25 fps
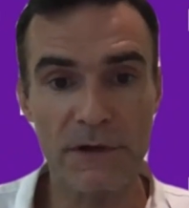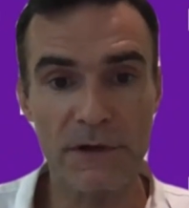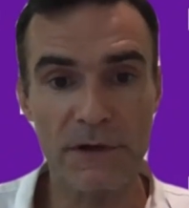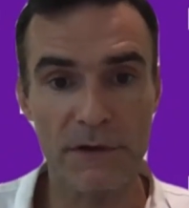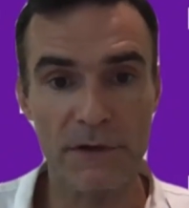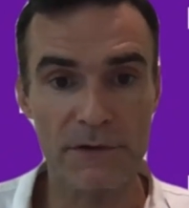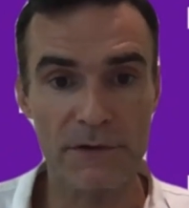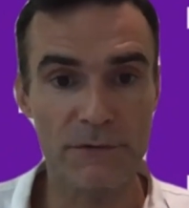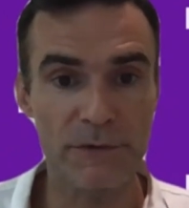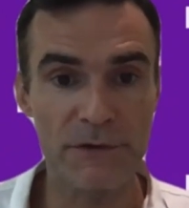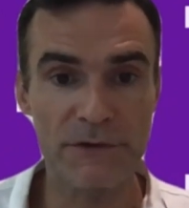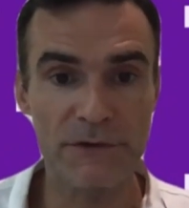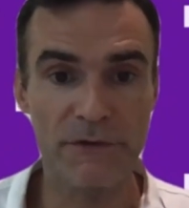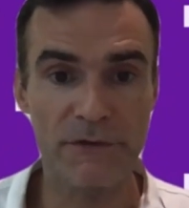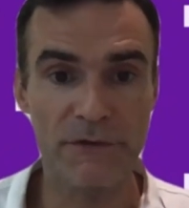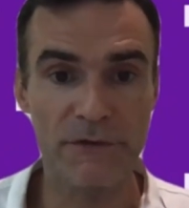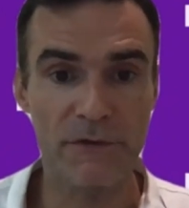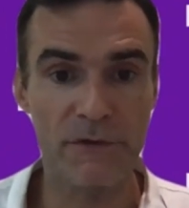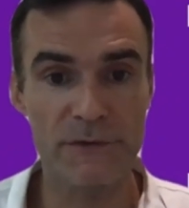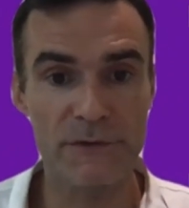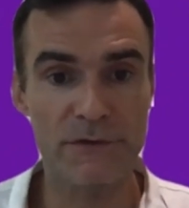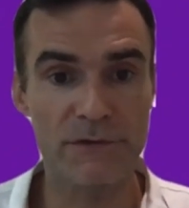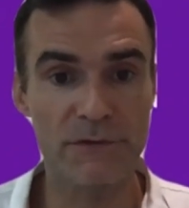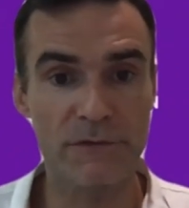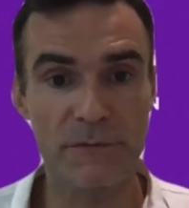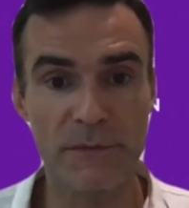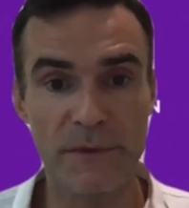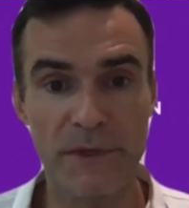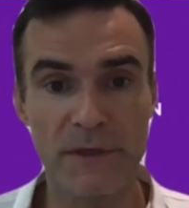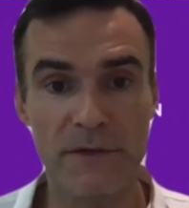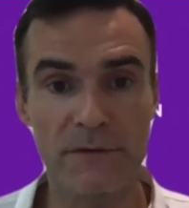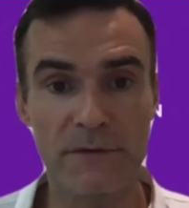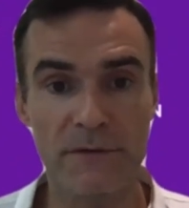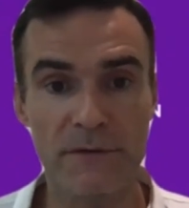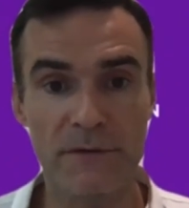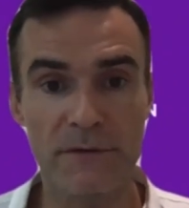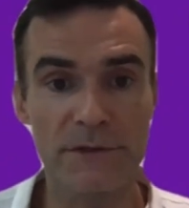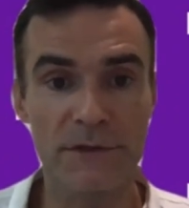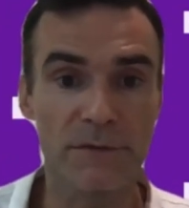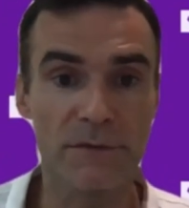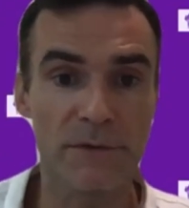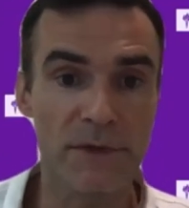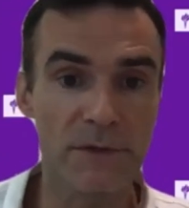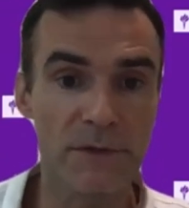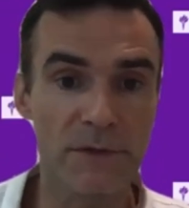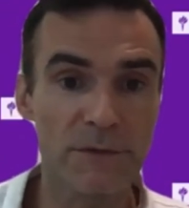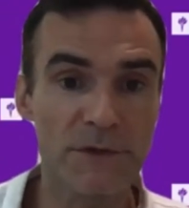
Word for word: out which firms should be continuing,